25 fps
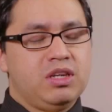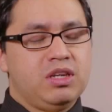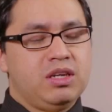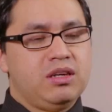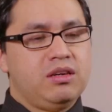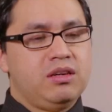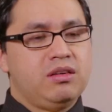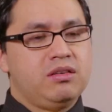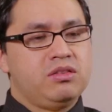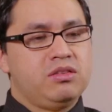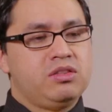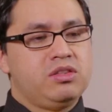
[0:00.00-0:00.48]

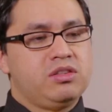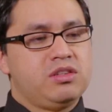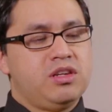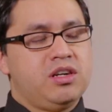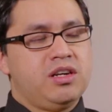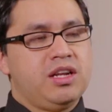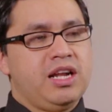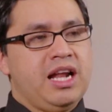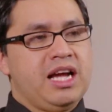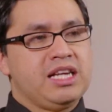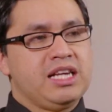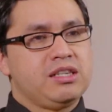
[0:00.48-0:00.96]
uh, she
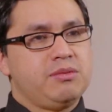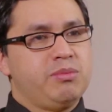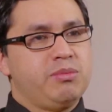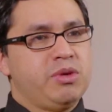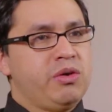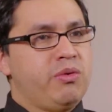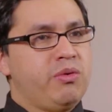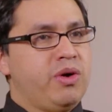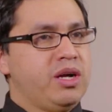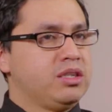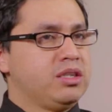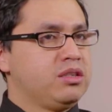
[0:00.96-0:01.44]
started asking
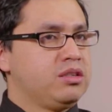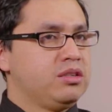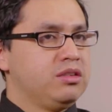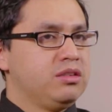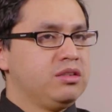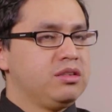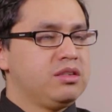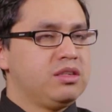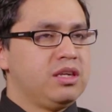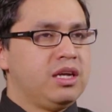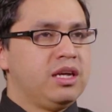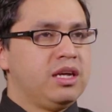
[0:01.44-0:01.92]
me
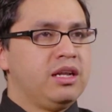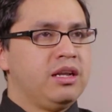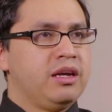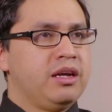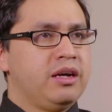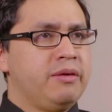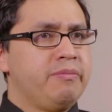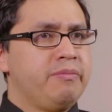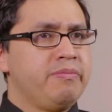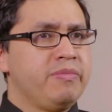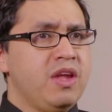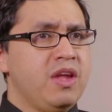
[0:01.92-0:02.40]
questions
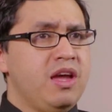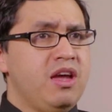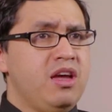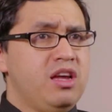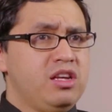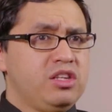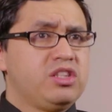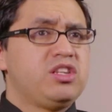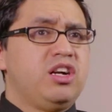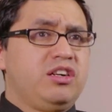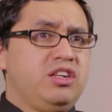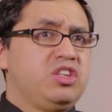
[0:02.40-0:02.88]
and uh,
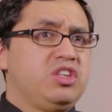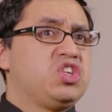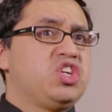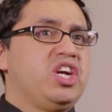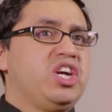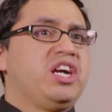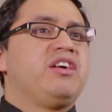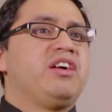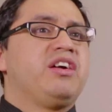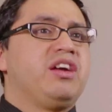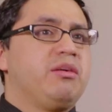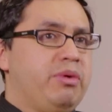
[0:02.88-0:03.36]
started
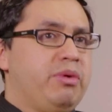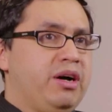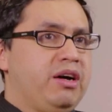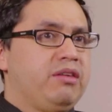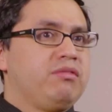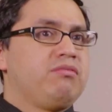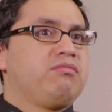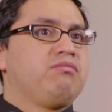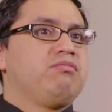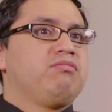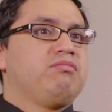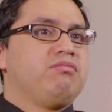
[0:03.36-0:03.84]
sharing
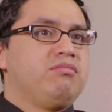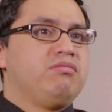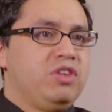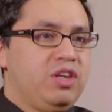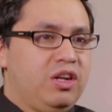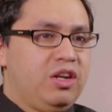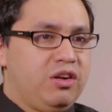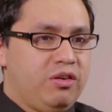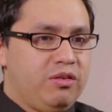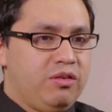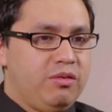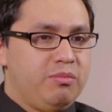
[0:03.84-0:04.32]
about
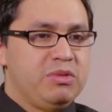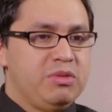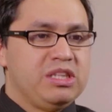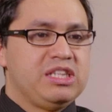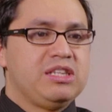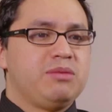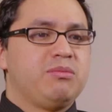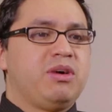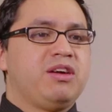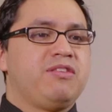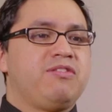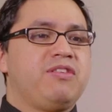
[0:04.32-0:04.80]
you know
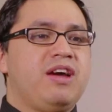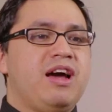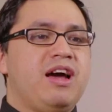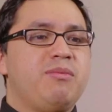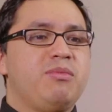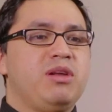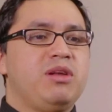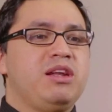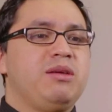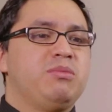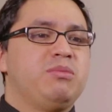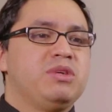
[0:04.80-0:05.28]
missing my
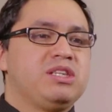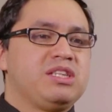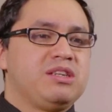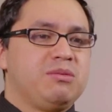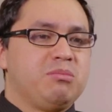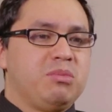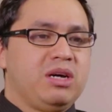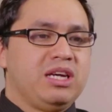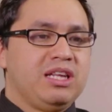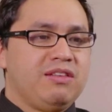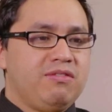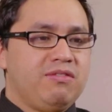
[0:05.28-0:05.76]
family,
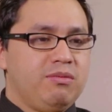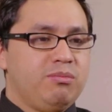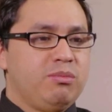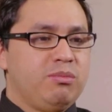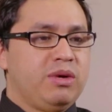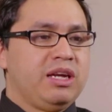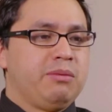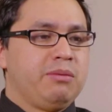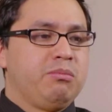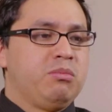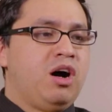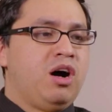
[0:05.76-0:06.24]
missing my
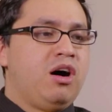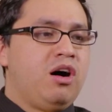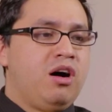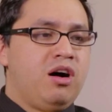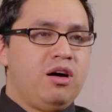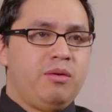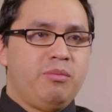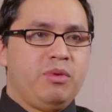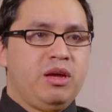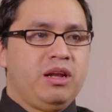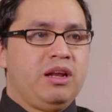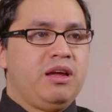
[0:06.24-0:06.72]
my
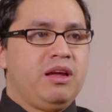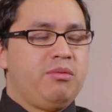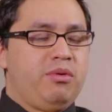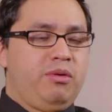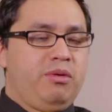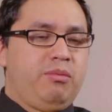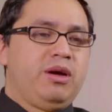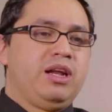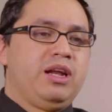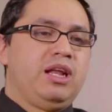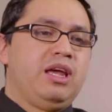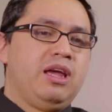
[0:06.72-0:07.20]
mom and
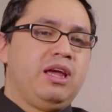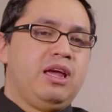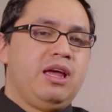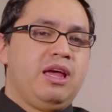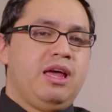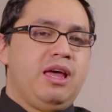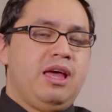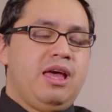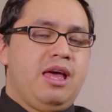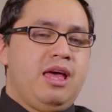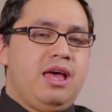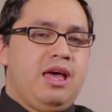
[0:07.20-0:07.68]
everybody.
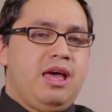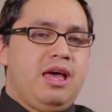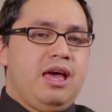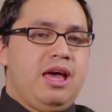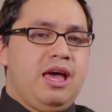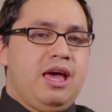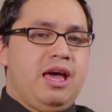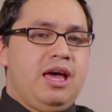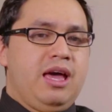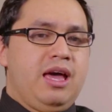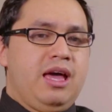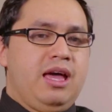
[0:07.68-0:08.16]

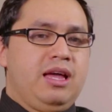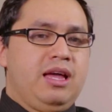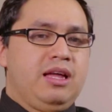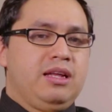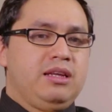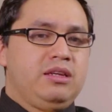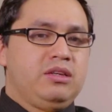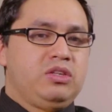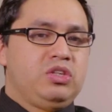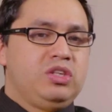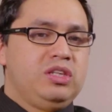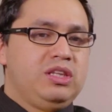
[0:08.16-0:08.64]

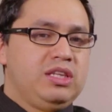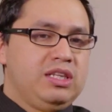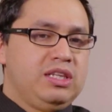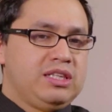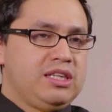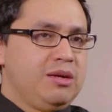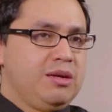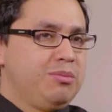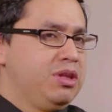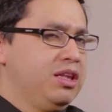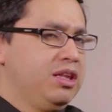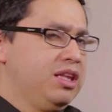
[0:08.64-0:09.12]
And she
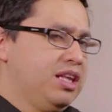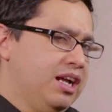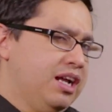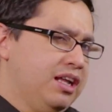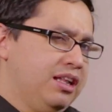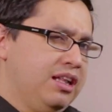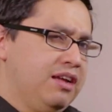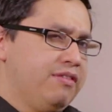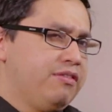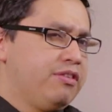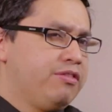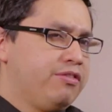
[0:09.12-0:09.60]
did something that
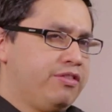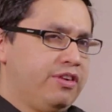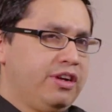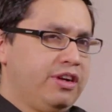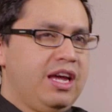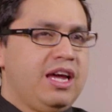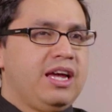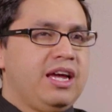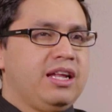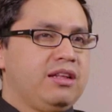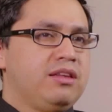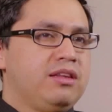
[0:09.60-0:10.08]
I'd never
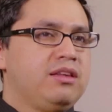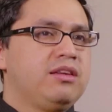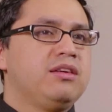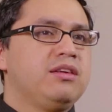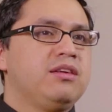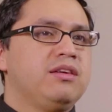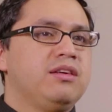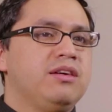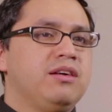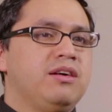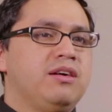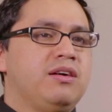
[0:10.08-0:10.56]
forget.
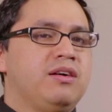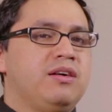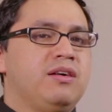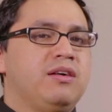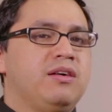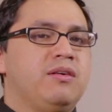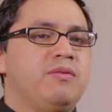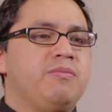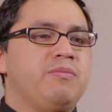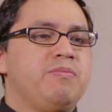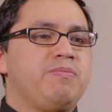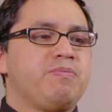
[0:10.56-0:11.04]

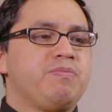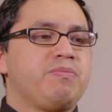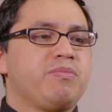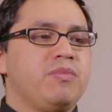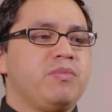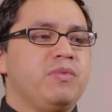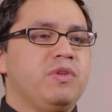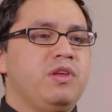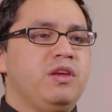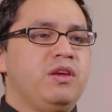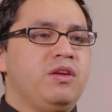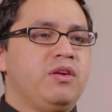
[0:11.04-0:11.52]
Um,
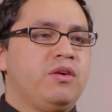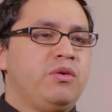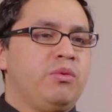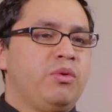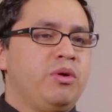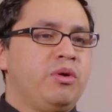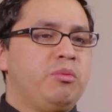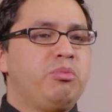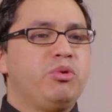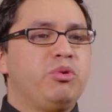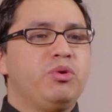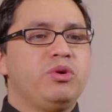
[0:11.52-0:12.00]
you know, at
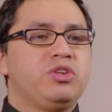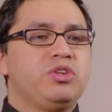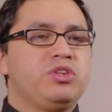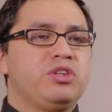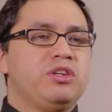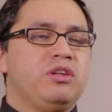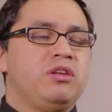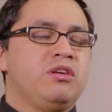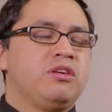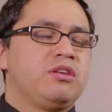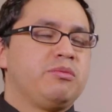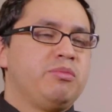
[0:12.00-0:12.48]
one point
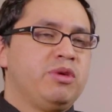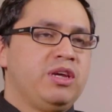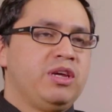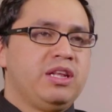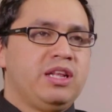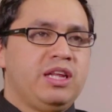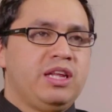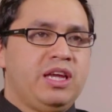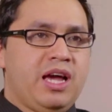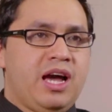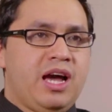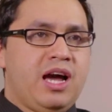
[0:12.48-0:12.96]
she looked me
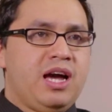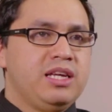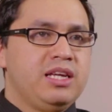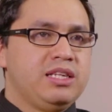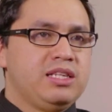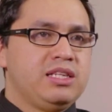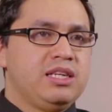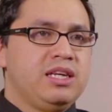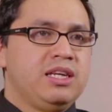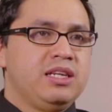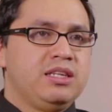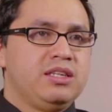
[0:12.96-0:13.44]
in the
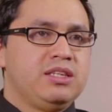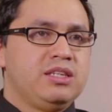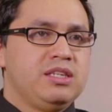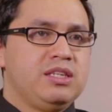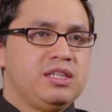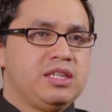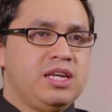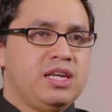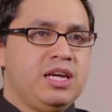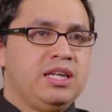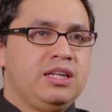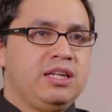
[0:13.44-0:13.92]
eyes and
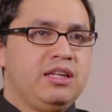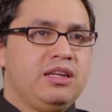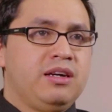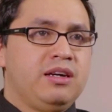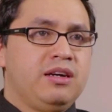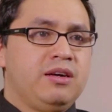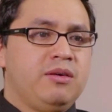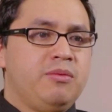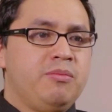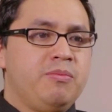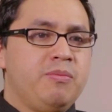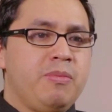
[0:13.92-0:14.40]
she said,
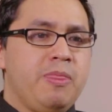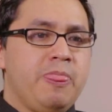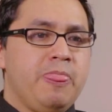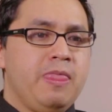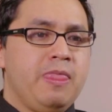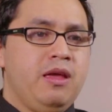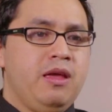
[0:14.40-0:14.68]
um,